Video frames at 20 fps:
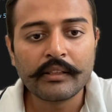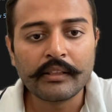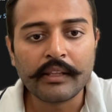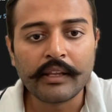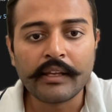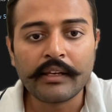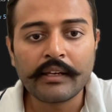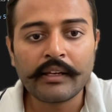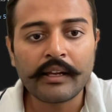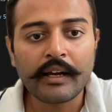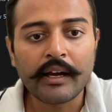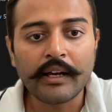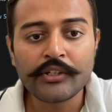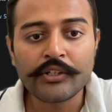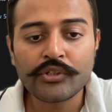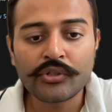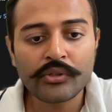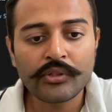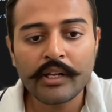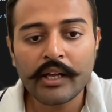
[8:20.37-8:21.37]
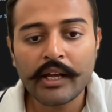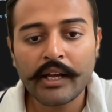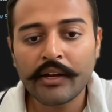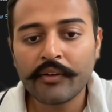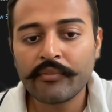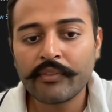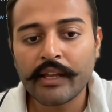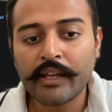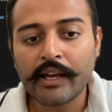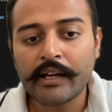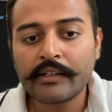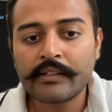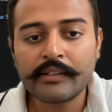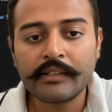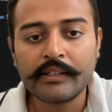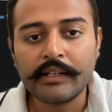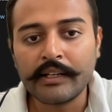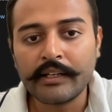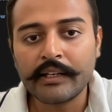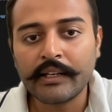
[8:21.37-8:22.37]
then I should have that
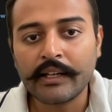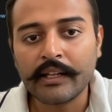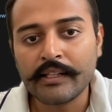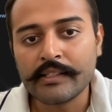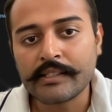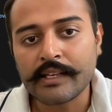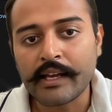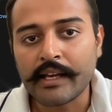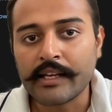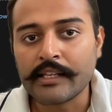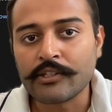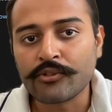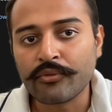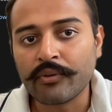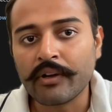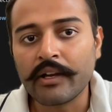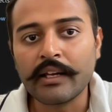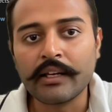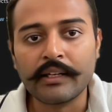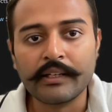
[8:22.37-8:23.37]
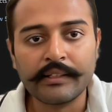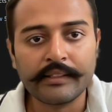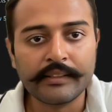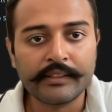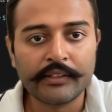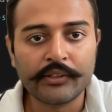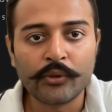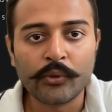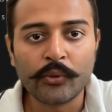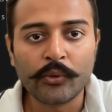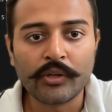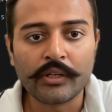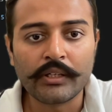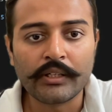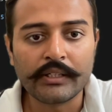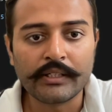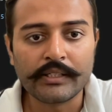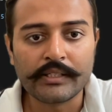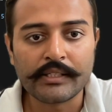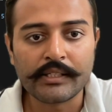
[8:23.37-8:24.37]
details as well in the token
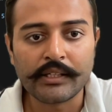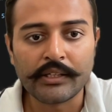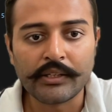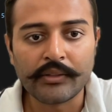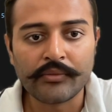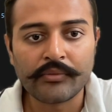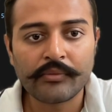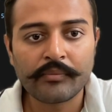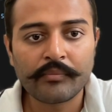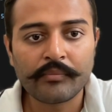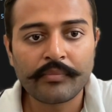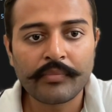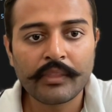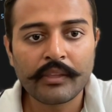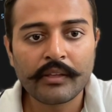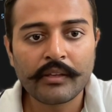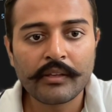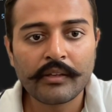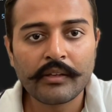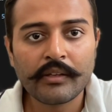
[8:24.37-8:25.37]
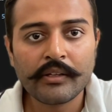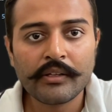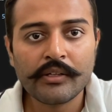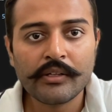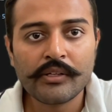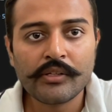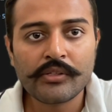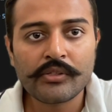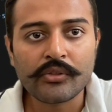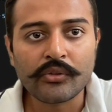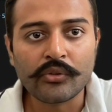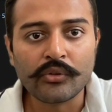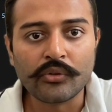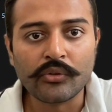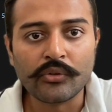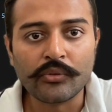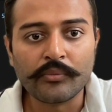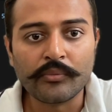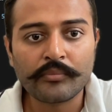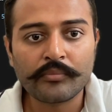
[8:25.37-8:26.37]
itself.
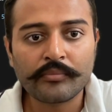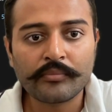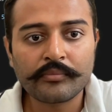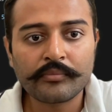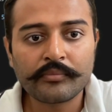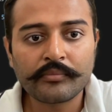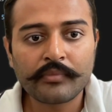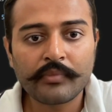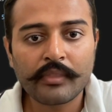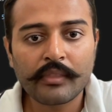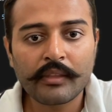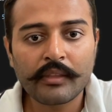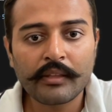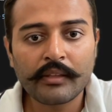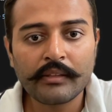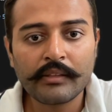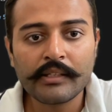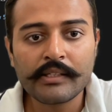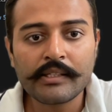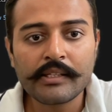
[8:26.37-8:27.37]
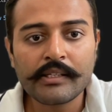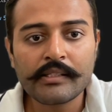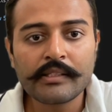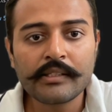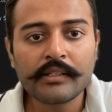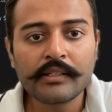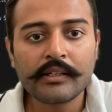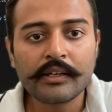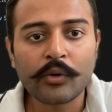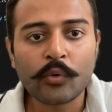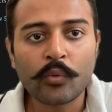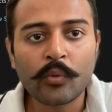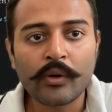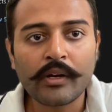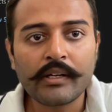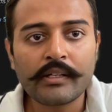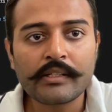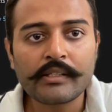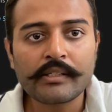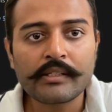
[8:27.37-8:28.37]
So this is the
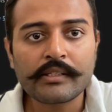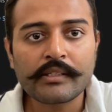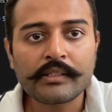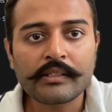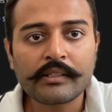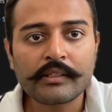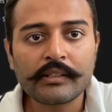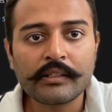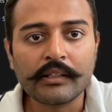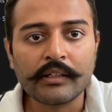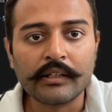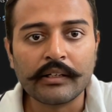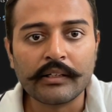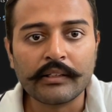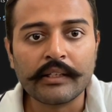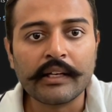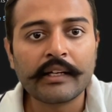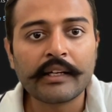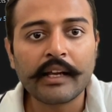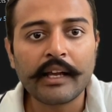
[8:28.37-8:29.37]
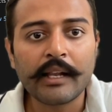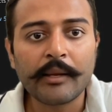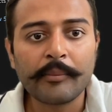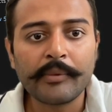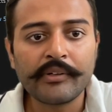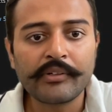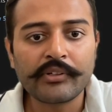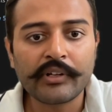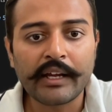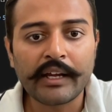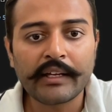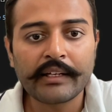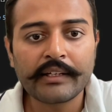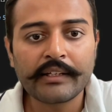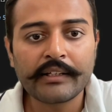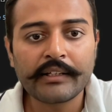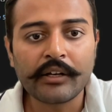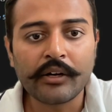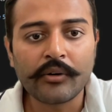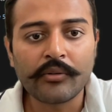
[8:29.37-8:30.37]
request that I'll be trying
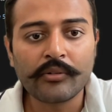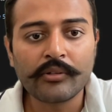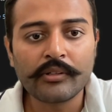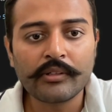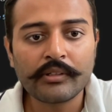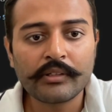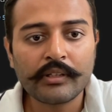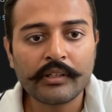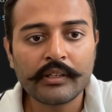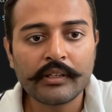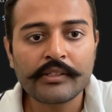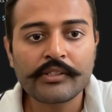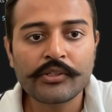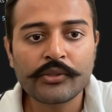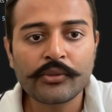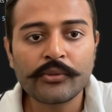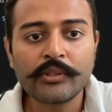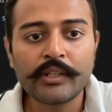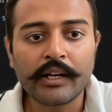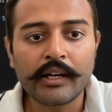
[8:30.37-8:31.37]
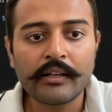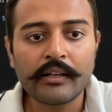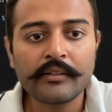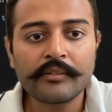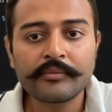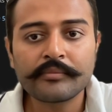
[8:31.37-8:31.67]
it out. Let's do that.